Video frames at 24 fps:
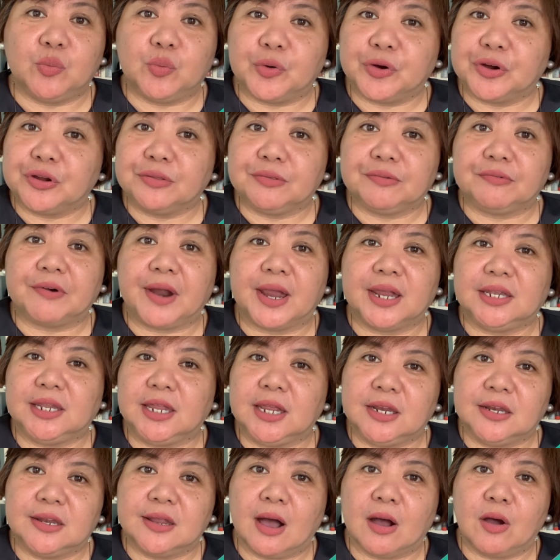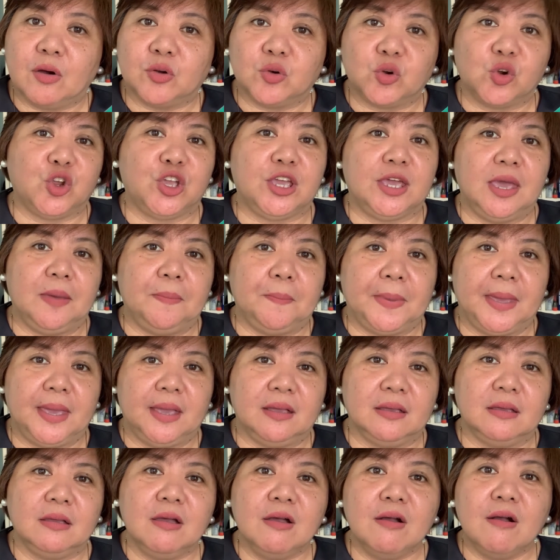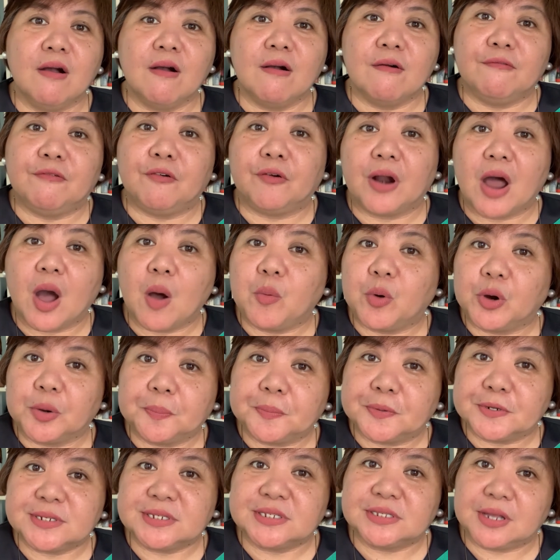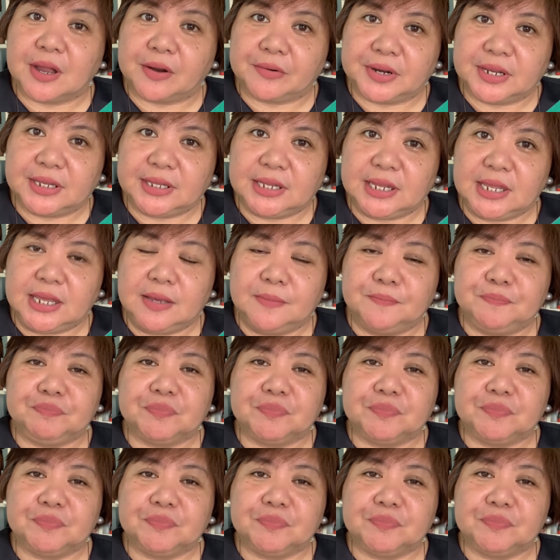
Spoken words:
worth writing down or keeping for our posterity.